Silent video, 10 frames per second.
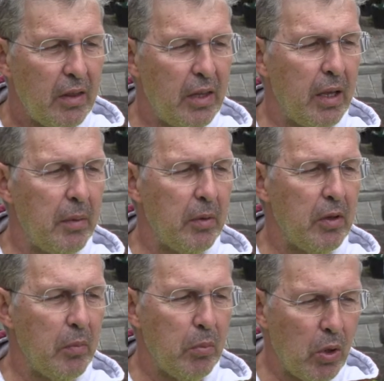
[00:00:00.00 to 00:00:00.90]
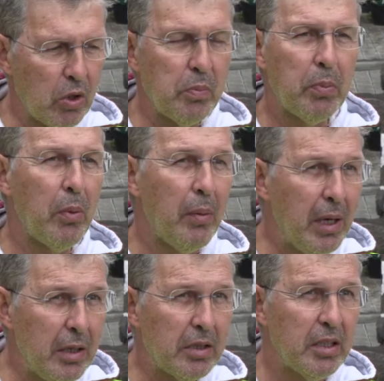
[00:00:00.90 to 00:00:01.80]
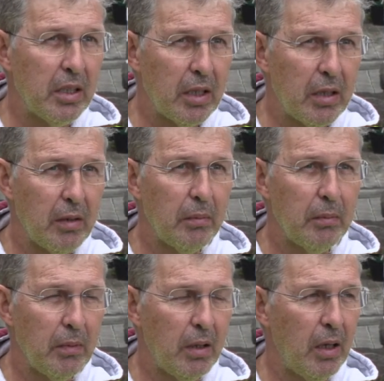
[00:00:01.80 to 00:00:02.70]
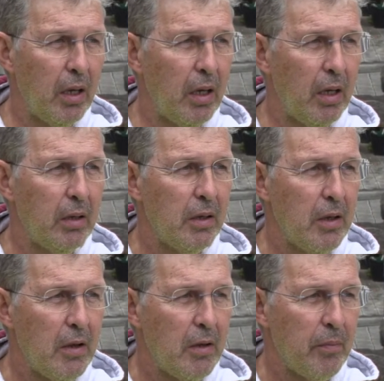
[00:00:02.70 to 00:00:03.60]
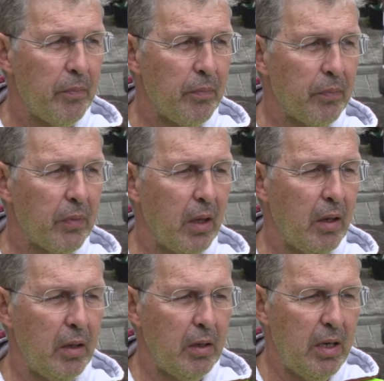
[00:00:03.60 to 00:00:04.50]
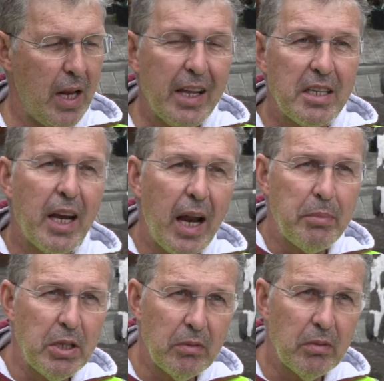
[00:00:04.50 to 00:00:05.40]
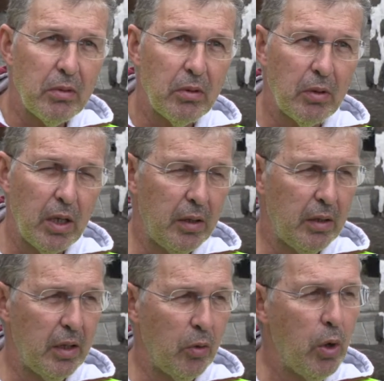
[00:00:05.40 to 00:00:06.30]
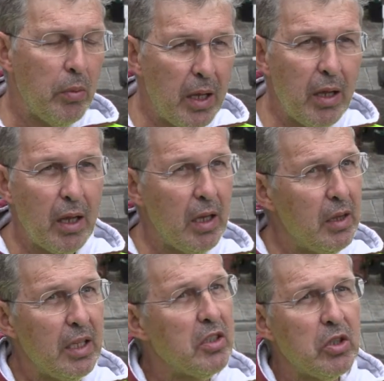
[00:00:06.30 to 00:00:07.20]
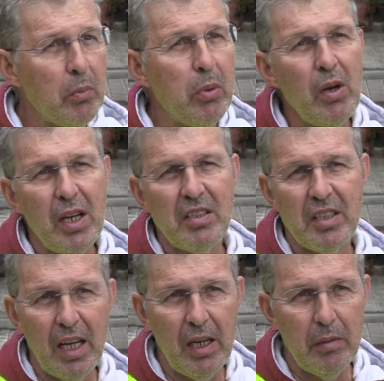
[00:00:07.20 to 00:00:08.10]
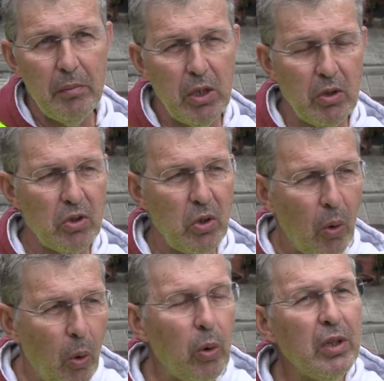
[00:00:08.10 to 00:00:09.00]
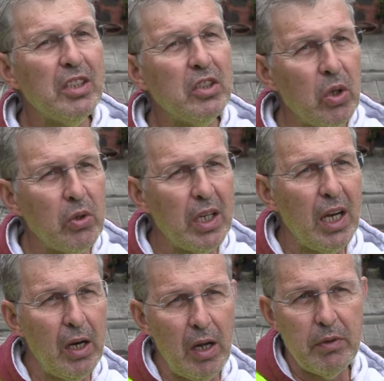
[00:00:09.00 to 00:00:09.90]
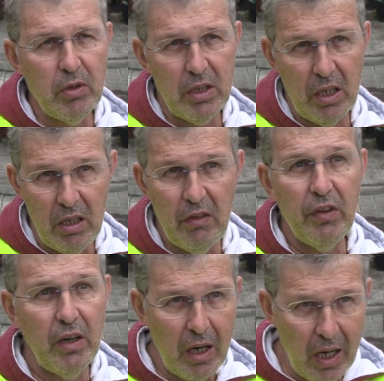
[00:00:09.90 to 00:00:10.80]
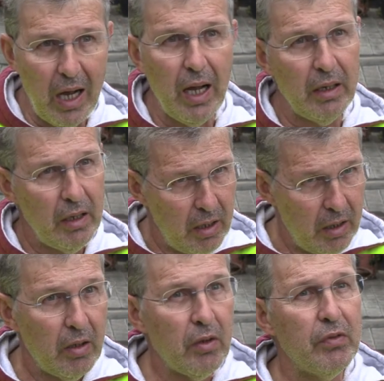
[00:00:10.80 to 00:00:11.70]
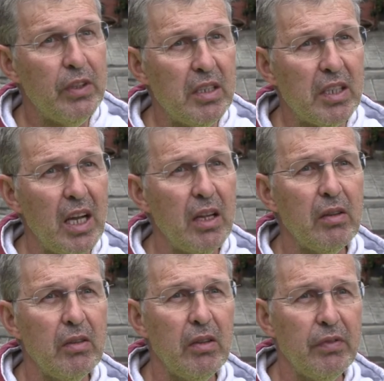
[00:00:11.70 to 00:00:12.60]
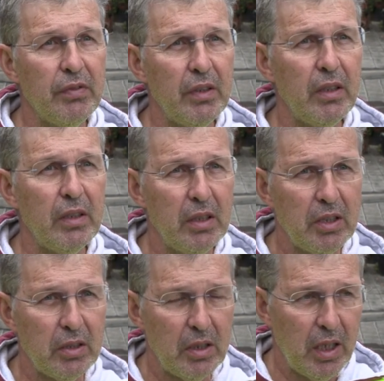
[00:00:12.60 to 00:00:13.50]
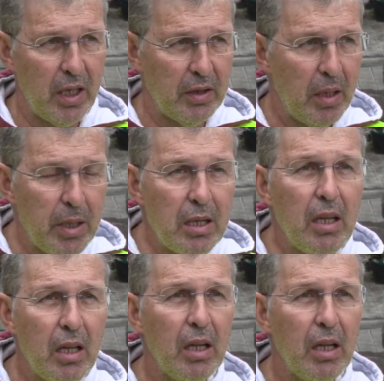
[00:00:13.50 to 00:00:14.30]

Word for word: the, the most probabilistic uh, next eruption will be in the Strombolian style because all the historical eruptions in Tenerife are of this kind of uh, activity,